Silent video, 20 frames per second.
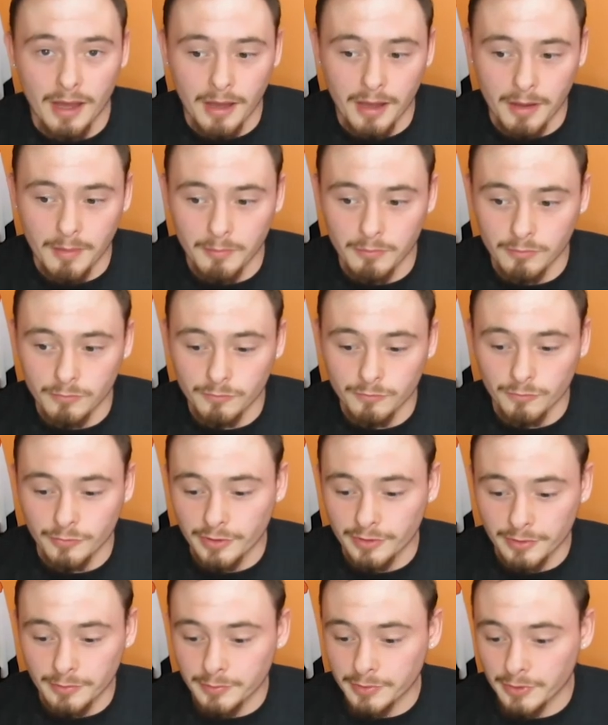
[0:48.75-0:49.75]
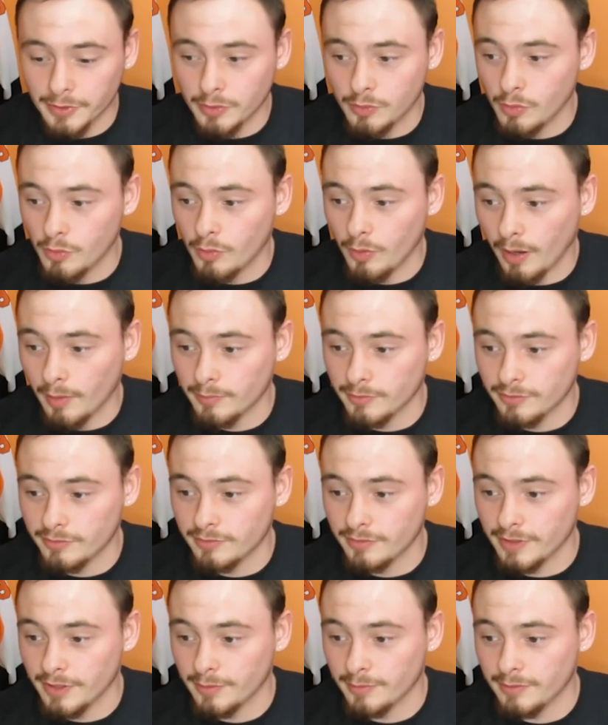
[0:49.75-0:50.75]
Um, really, really cool. I
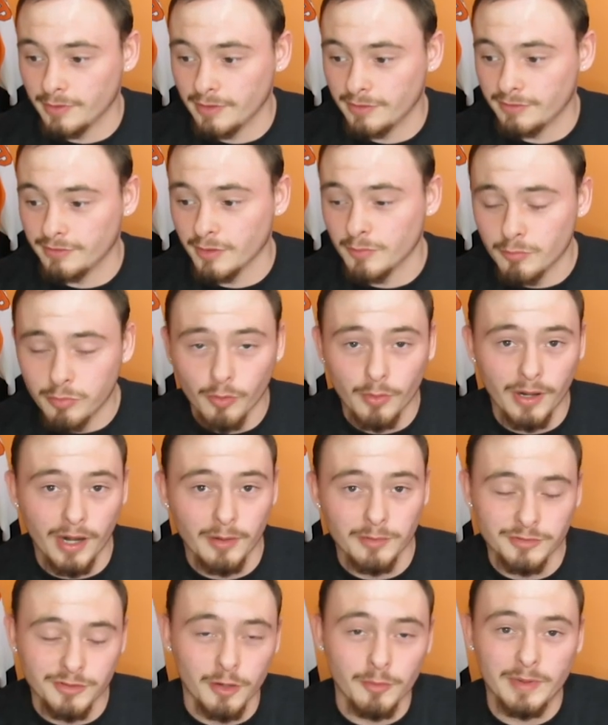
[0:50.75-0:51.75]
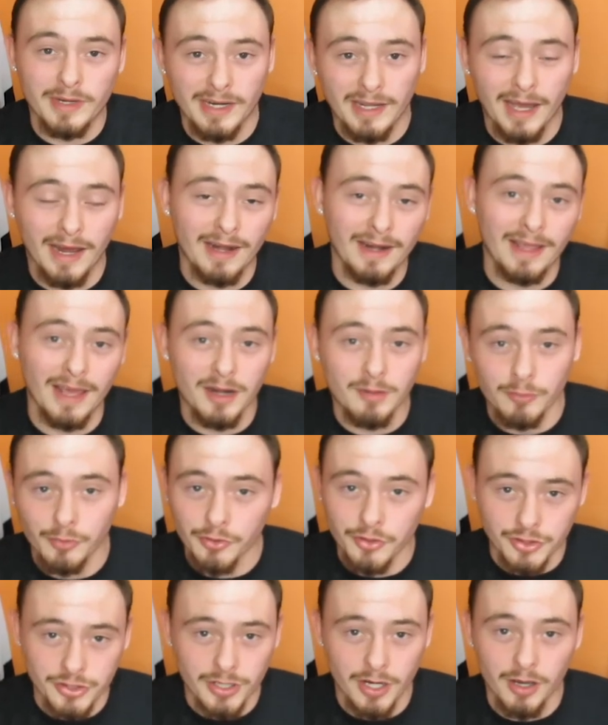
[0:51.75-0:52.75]
was, you know, at some point I was hoping to kind of get
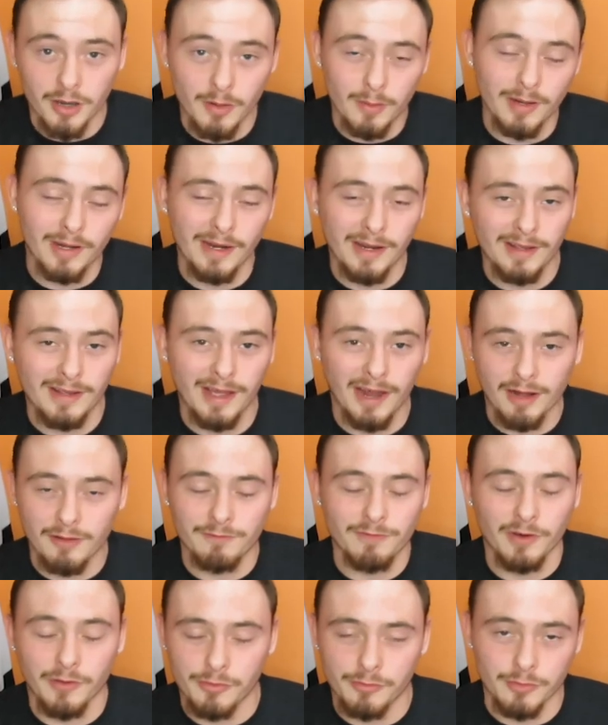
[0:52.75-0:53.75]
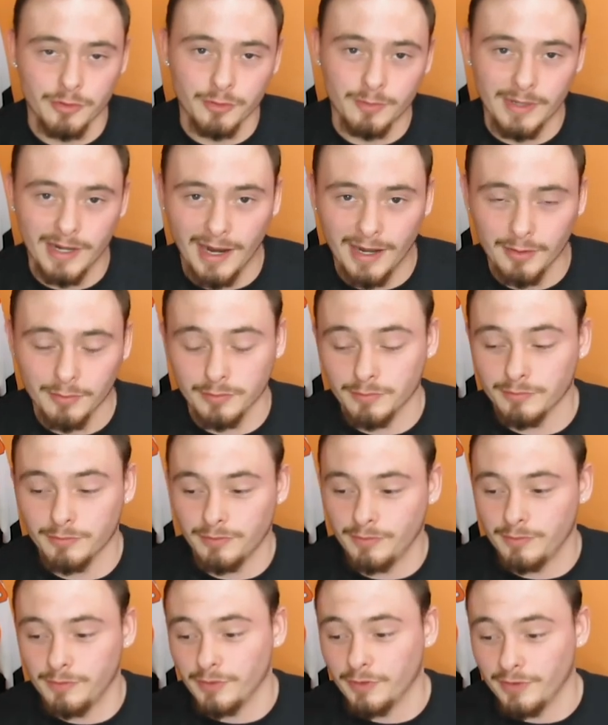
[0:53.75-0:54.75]
him on the show, and it kind of fell through. But I don't
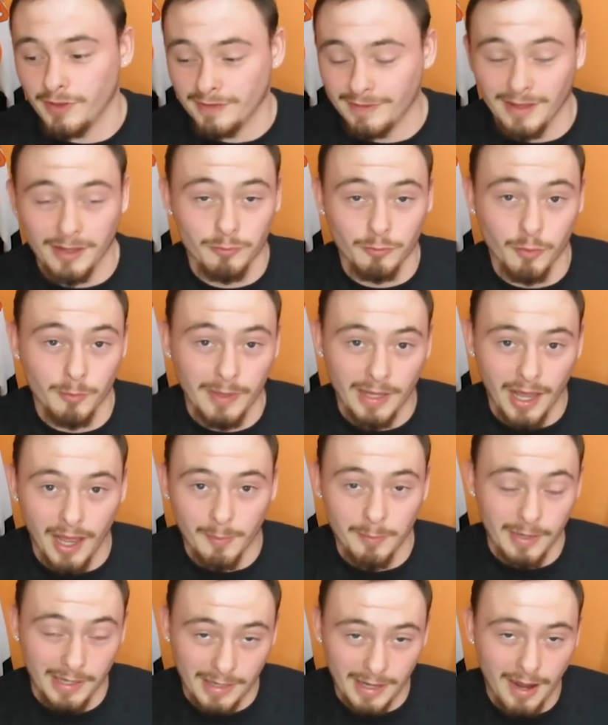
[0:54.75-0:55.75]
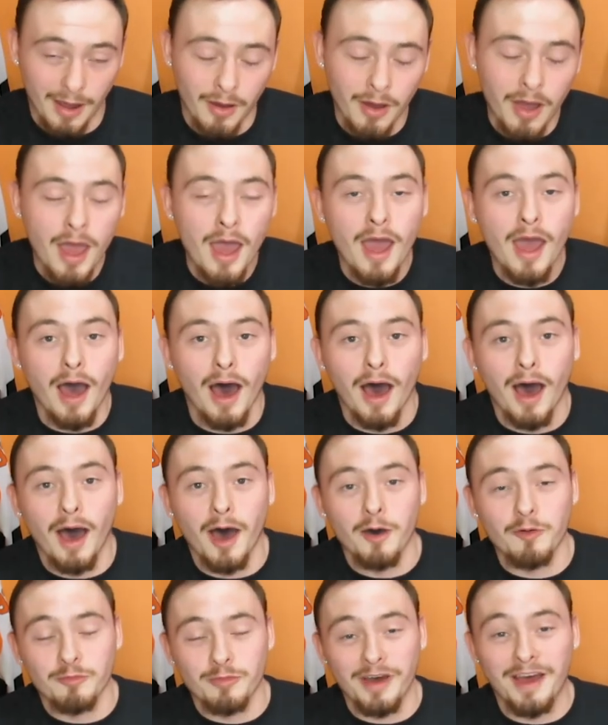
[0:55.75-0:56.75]
didn't think that will be happening now.
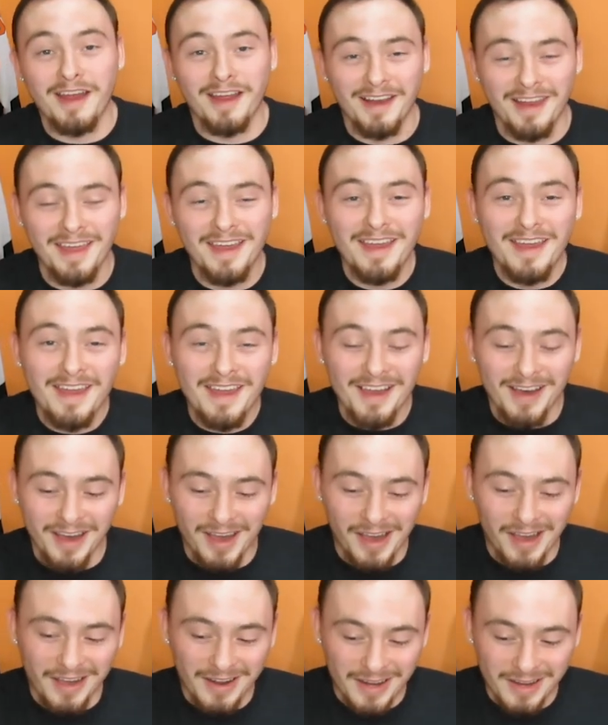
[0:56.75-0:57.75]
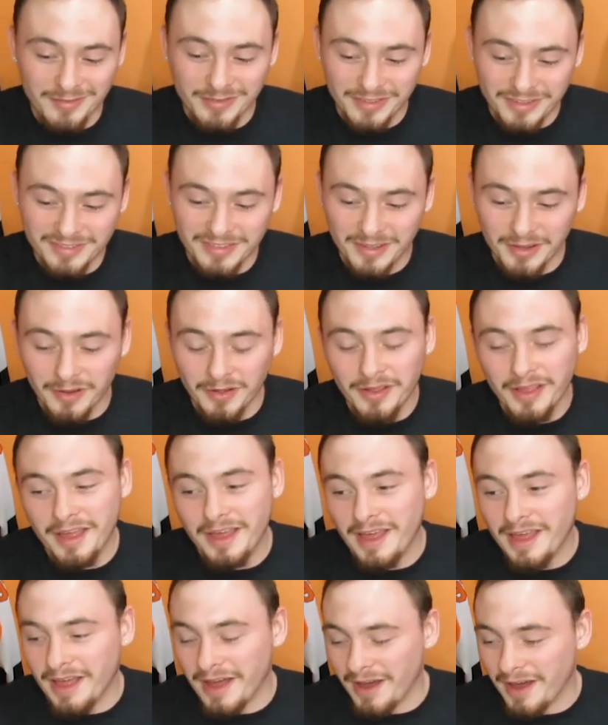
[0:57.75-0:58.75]
Uh, but uh, even still,
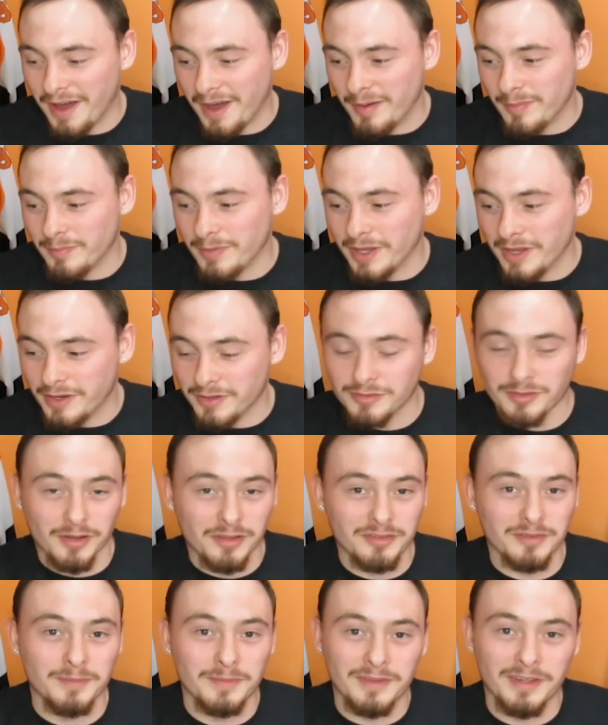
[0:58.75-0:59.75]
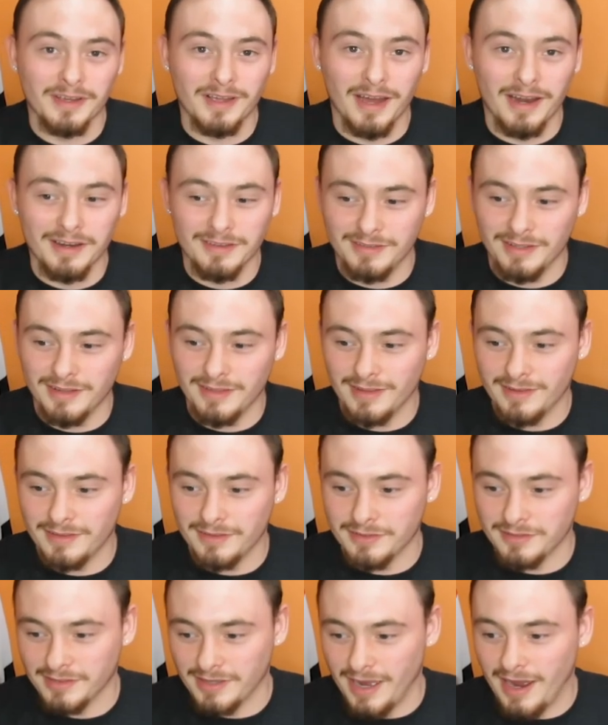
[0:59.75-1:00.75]
um, it is awesome to kind of see
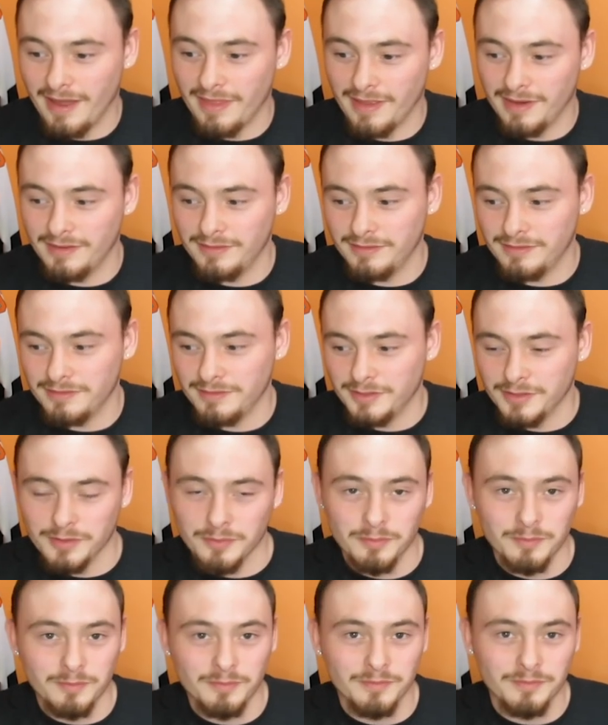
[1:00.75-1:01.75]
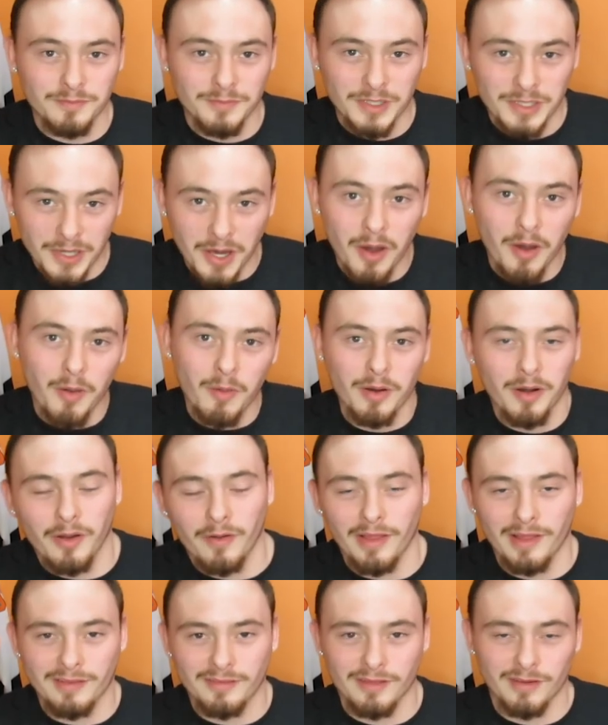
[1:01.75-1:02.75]
that there's a guy that you know and
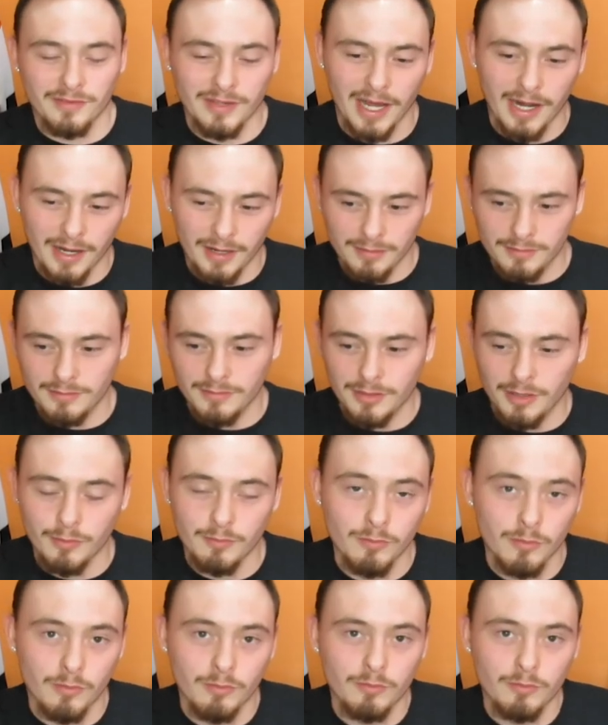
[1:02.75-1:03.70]
all that stuff kind of